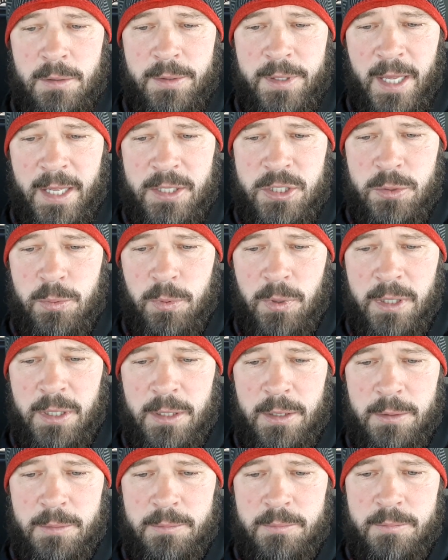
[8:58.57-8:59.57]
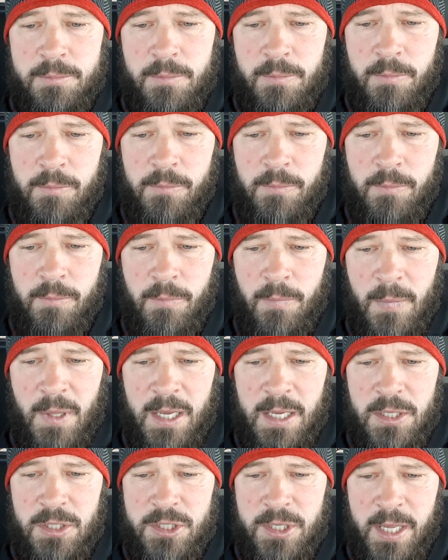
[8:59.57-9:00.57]
that's when
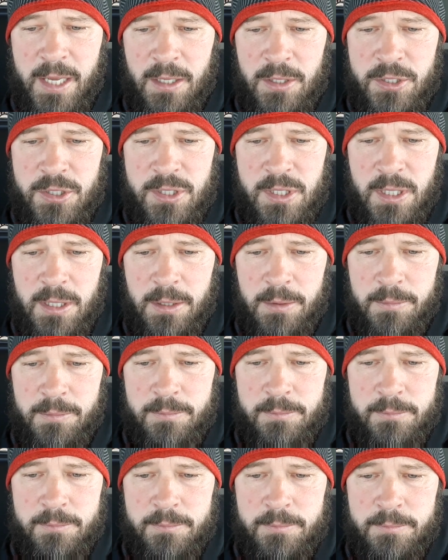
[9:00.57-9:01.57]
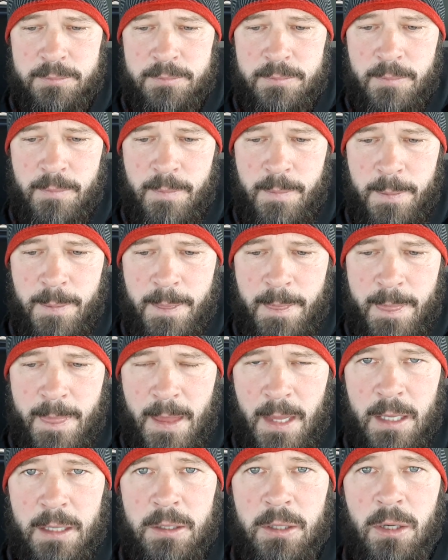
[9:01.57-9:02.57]
he's now sent.
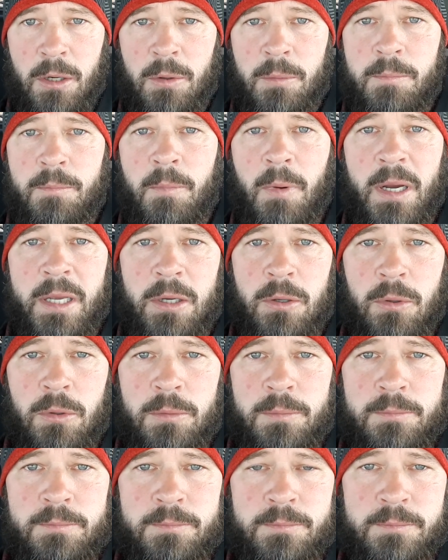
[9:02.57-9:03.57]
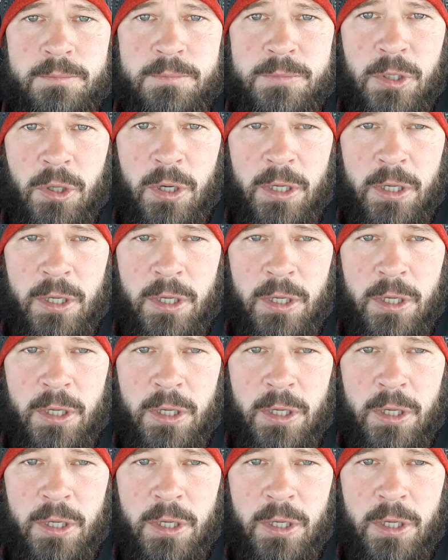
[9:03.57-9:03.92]
You know, Michael, the